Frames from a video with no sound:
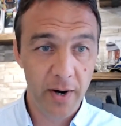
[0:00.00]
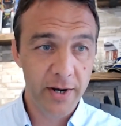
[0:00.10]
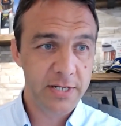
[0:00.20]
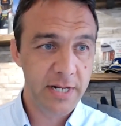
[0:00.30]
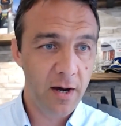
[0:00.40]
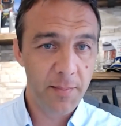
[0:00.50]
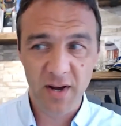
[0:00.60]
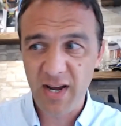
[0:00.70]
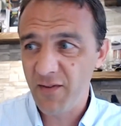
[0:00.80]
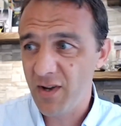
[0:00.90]
Honestly, I mean,
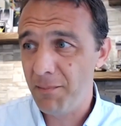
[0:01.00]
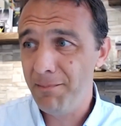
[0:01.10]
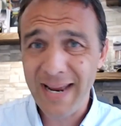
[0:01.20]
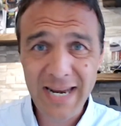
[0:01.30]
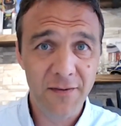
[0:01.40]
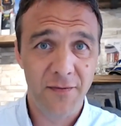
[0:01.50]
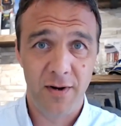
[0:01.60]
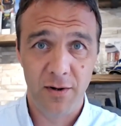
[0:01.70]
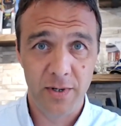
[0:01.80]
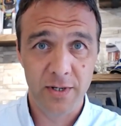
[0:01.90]
I haven't got many
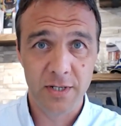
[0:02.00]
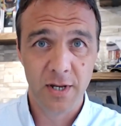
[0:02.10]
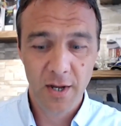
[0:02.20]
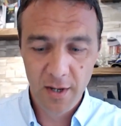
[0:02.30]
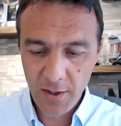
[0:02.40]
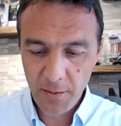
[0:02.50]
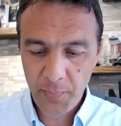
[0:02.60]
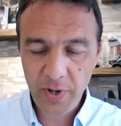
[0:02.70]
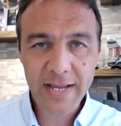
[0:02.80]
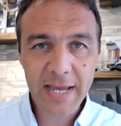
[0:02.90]
followers,
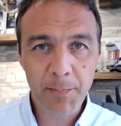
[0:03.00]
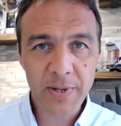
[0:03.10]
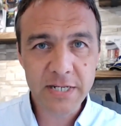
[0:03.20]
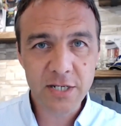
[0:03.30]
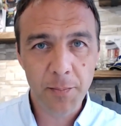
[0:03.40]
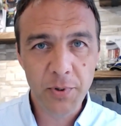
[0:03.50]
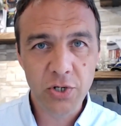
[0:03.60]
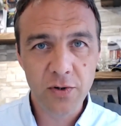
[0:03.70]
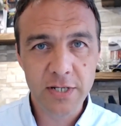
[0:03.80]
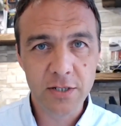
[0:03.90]
but I get business
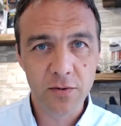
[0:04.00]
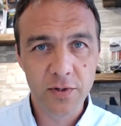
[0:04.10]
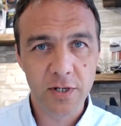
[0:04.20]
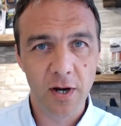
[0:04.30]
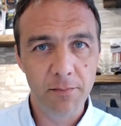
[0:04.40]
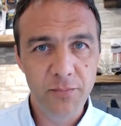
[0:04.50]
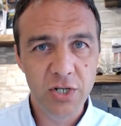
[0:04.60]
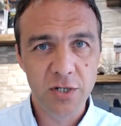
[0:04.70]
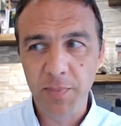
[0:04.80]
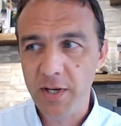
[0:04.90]
opportunities all the time
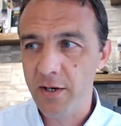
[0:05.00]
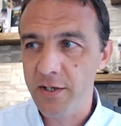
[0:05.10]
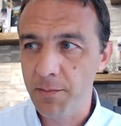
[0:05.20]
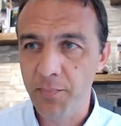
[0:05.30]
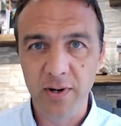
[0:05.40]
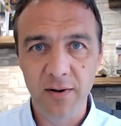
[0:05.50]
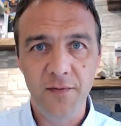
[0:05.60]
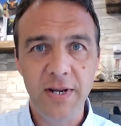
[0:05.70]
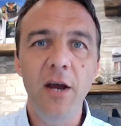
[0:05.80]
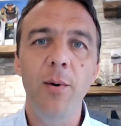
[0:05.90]
just because I'm putting a
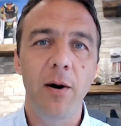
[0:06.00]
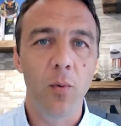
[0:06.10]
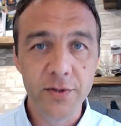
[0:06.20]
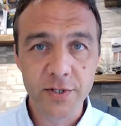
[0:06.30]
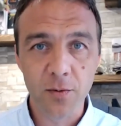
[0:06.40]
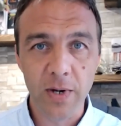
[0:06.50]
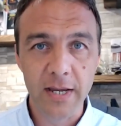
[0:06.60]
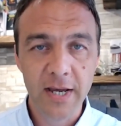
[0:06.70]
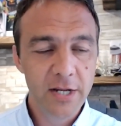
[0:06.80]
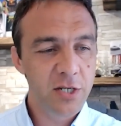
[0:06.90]
video out once a
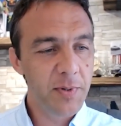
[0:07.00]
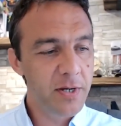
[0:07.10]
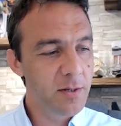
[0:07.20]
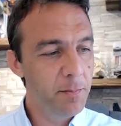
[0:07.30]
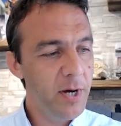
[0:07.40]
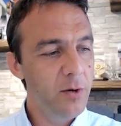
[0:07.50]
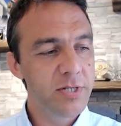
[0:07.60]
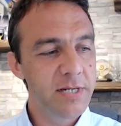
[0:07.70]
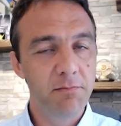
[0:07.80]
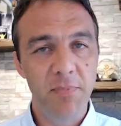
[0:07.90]
week, just because I'm
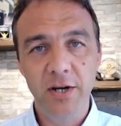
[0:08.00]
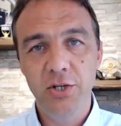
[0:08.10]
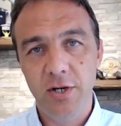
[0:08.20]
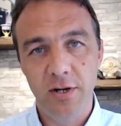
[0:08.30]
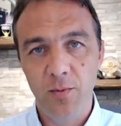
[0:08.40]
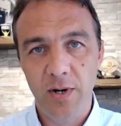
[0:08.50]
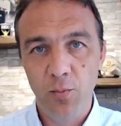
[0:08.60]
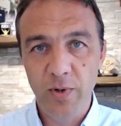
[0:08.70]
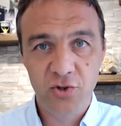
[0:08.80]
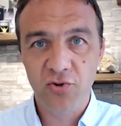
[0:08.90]
posting my journey when
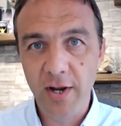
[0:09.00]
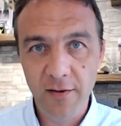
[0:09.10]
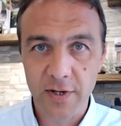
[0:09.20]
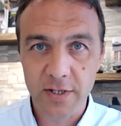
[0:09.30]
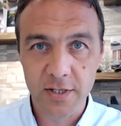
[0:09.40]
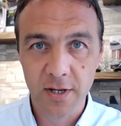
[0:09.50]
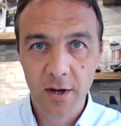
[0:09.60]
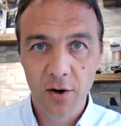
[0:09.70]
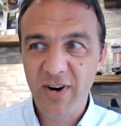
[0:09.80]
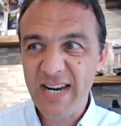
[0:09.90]
I'm with drivers
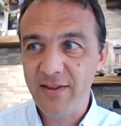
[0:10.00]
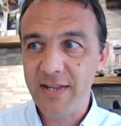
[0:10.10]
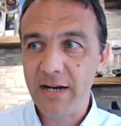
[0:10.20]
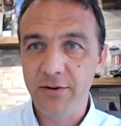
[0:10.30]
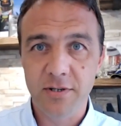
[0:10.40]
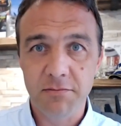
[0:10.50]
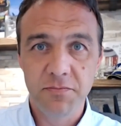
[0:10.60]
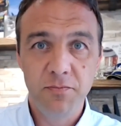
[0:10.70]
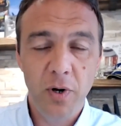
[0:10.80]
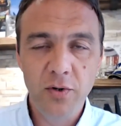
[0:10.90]
or anything else.
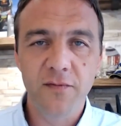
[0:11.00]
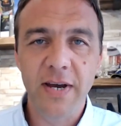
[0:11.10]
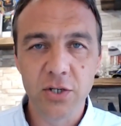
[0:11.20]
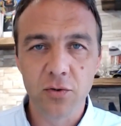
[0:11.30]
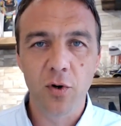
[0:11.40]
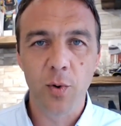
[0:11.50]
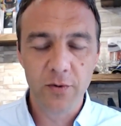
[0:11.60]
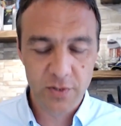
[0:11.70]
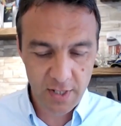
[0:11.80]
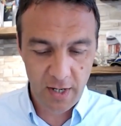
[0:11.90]
Motivational
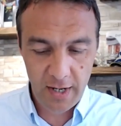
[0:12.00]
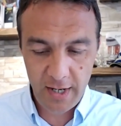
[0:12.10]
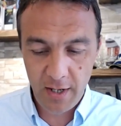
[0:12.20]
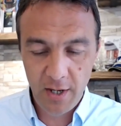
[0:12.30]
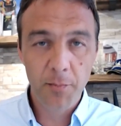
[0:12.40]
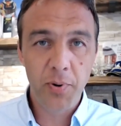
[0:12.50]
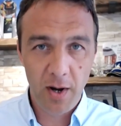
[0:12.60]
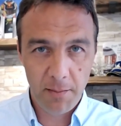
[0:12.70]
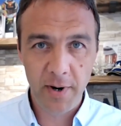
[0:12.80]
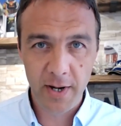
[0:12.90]
quotes that I put
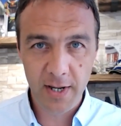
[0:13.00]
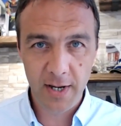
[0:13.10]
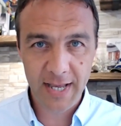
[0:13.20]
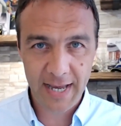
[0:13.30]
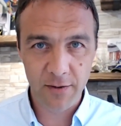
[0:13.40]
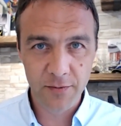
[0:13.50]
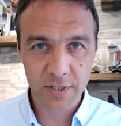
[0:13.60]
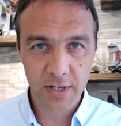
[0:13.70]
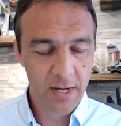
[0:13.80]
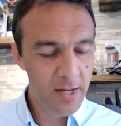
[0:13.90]
on my
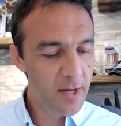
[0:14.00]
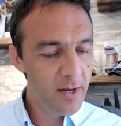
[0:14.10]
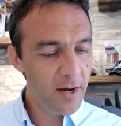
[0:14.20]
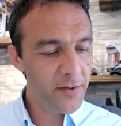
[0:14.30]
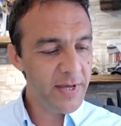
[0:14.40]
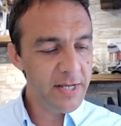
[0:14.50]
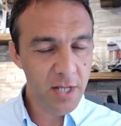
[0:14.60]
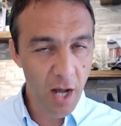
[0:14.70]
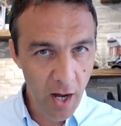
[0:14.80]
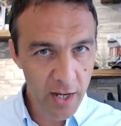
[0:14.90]
account are things
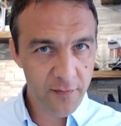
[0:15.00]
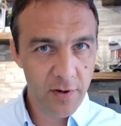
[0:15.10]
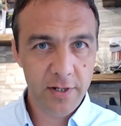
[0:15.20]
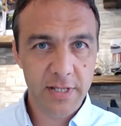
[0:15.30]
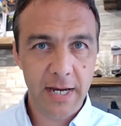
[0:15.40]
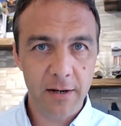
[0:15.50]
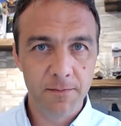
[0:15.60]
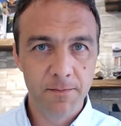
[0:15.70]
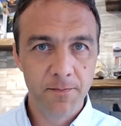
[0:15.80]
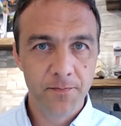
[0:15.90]
that I've looked at
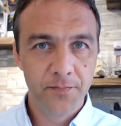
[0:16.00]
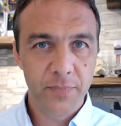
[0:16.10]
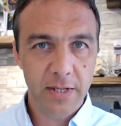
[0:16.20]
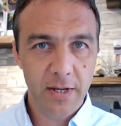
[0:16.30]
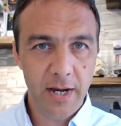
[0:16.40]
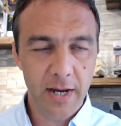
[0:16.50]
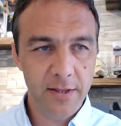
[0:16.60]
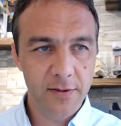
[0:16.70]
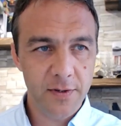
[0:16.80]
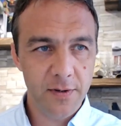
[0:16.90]

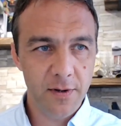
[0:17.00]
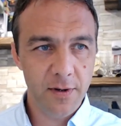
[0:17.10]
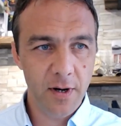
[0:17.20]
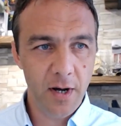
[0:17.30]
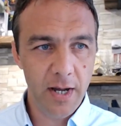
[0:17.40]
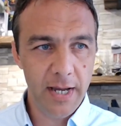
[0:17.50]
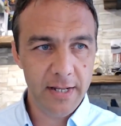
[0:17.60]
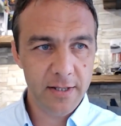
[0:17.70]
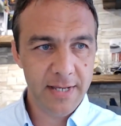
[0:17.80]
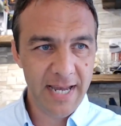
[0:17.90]
and
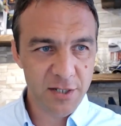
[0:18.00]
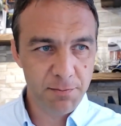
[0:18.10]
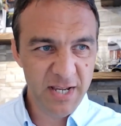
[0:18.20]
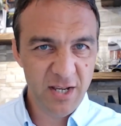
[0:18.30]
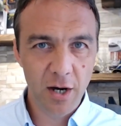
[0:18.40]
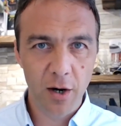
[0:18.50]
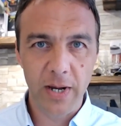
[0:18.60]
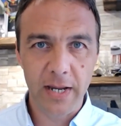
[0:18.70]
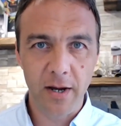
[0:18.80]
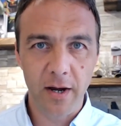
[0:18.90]
it gets me
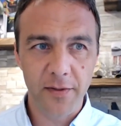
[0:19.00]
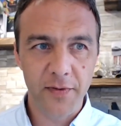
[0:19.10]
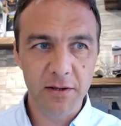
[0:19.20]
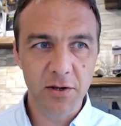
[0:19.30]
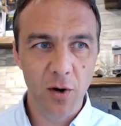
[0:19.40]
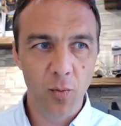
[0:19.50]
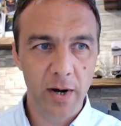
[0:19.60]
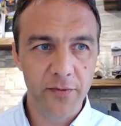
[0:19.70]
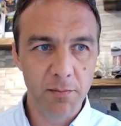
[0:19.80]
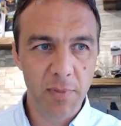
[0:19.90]
going. And I think, you know
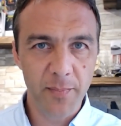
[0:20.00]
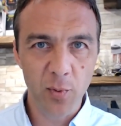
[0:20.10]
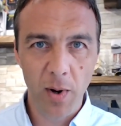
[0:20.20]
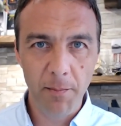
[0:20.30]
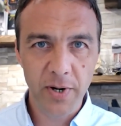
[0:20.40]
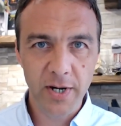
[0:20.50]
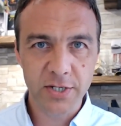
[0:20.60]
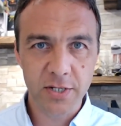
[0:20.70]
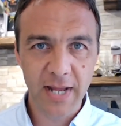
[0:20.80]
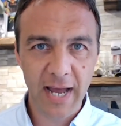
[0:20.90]
what, there might be one
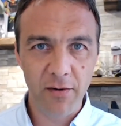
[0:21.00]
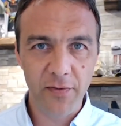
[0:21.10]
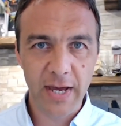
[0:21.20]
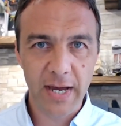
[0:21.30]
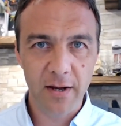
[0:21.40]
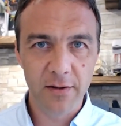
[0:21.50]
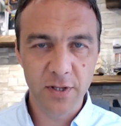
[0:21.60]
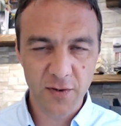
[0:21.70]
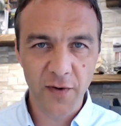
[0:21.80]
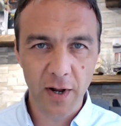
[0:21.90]
person out there
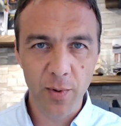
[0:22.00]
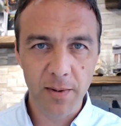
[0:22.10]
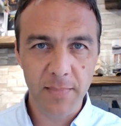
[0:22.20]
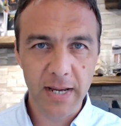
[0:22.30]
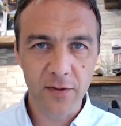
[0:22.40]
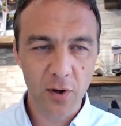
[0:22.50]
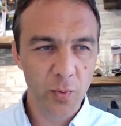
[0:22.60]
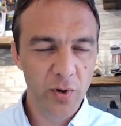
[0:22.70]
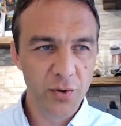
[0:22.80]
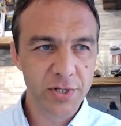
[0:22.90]
that's following me that
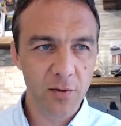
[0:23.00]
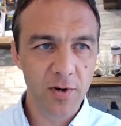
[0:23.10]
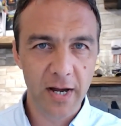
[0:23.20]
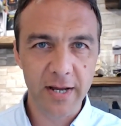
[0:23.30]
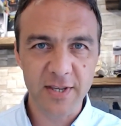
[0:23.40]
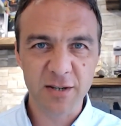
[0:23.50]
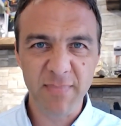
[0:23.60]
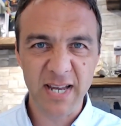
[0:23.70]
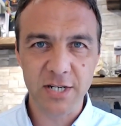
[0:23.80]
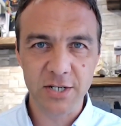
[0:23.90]
would also like this
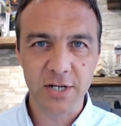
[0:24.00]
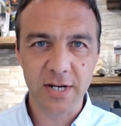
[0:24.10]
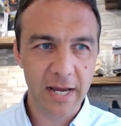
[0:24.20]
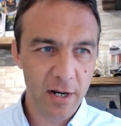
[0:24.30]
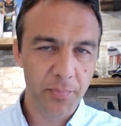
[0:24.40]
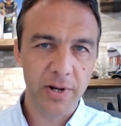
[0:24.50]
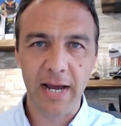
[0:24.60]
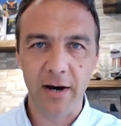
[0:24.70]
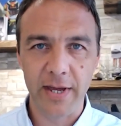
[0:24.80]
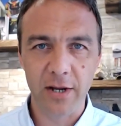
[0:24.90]
message today. And I put it
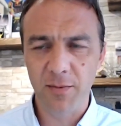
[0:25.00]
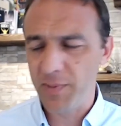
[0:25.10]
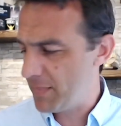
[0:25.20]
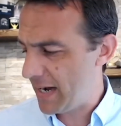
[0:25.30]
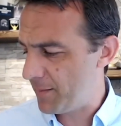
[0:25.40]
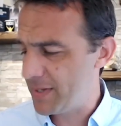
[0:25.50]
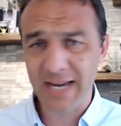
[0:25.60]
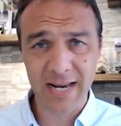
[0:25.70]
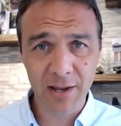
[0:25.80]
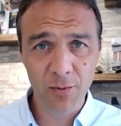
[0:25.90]
out there. It could be a Muhammad
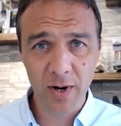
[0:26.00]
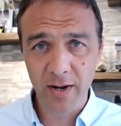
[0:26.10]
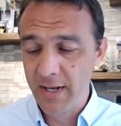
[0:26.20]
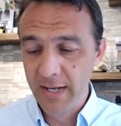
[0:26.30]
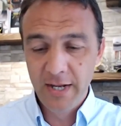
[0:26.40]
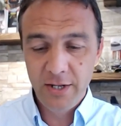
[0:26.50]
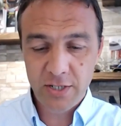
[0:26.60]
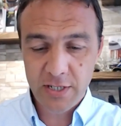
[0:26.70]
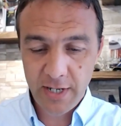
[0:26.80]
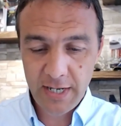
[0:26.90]
Ali one.
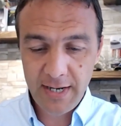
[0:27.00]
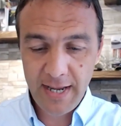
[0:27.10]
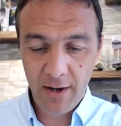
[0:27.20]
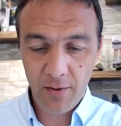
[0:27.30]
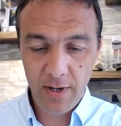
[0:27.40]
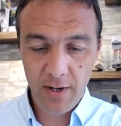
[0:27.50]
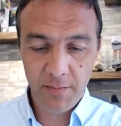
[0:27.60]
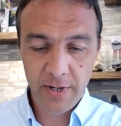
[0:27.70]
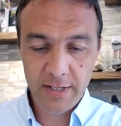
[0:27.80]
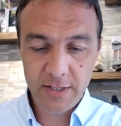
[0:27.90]
Just looking now
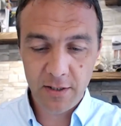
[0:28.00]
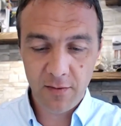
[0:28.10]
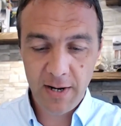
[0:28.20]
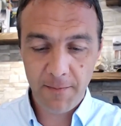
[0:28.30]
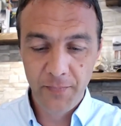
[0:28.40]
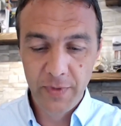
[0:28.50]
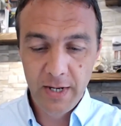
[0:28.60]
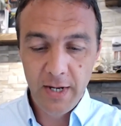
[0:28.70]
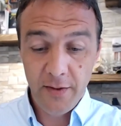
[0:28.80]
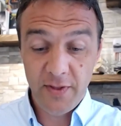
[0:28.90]
at my Instagram,
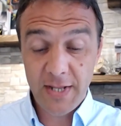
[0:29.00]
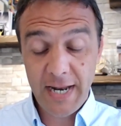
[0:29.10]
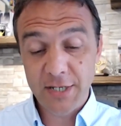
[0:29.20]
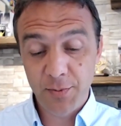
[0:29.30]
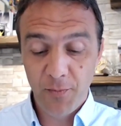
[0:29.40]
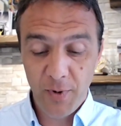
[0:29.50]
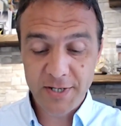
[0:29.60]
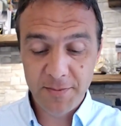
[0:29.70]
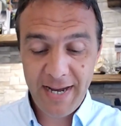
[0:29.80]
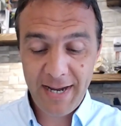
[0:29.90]
I think the last one
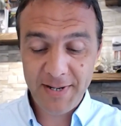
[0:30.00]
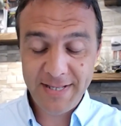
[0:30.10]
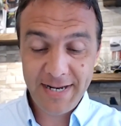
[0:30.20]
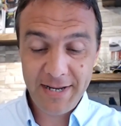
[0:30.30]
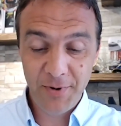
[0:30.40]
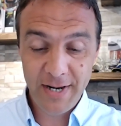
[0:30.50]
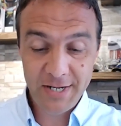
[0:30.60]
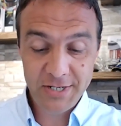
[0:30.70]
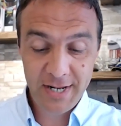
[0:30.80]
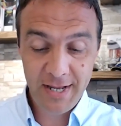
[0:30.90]
was a Muhammad Ali one,
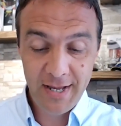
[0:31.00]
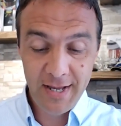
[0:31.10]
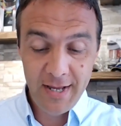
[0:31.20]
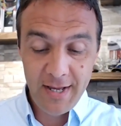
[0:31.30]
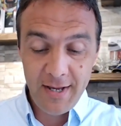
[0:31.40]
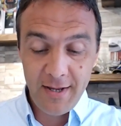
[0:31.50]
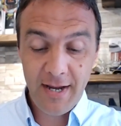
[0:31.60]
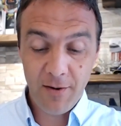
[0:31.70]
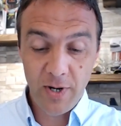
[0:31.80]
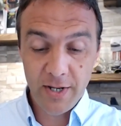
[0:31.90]
actually.
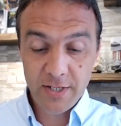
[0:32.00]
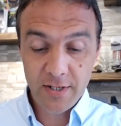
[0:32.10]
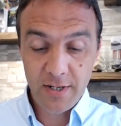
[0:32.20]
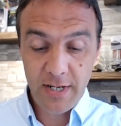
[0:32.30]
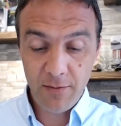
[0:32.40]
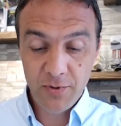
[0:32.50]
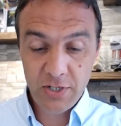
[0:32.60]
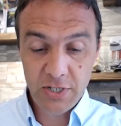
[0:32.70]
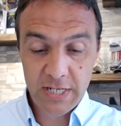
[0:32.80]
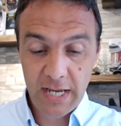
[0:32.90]
Yeah, it was. And he was
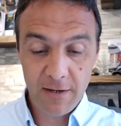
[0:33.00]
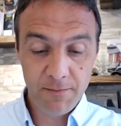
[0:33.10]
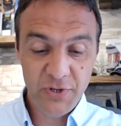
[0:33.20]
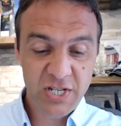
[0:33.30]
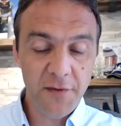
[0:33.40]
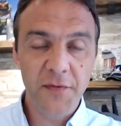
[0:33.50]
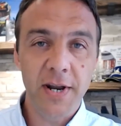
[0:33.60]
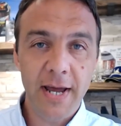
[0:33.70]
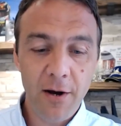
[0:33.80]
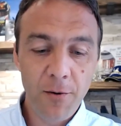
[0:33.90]
just saying, suffer
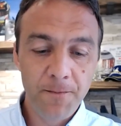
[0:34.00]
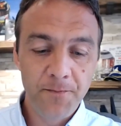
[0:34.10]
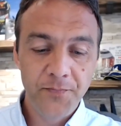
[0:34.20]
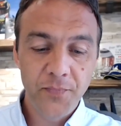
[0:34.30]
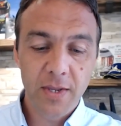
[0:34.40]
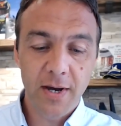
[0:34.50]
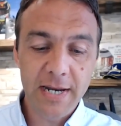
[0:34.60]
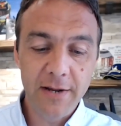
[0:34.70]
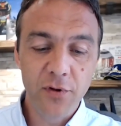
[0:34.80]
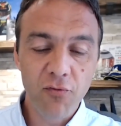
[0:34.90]
now
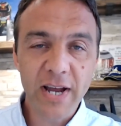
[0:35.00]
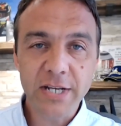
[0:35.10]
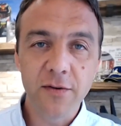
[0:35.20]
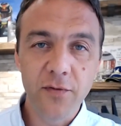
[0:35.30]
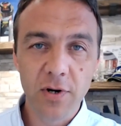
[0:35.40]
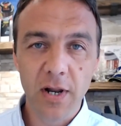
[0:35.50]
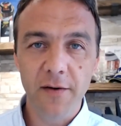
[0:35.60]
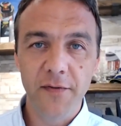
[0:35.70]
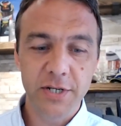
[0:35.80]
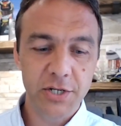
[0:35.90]
and live the rest of your
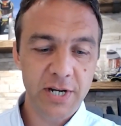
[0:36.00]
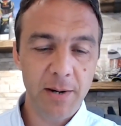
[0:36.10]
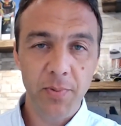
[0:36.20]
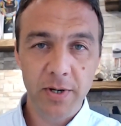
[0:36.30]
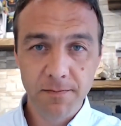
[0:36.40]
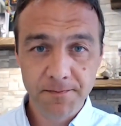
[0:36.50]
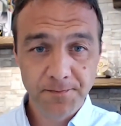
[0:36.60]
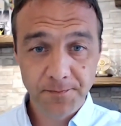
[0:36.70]
life as a champion.